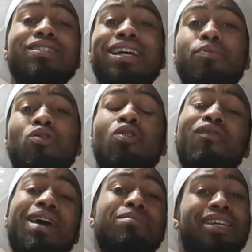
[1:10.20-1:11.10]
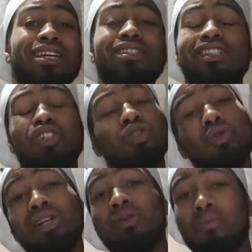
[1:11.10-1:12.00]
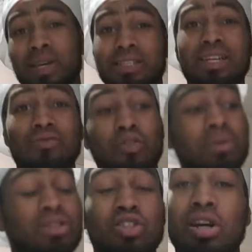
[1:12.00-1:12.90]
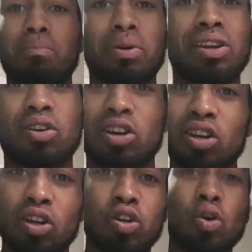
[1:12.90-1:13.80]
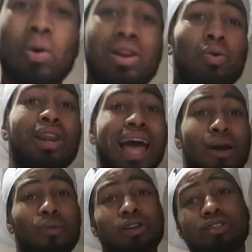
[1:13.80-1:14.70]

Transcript: episode of M's Kitchen, surely it will make sense for me to jump in on a, you know, a little light one.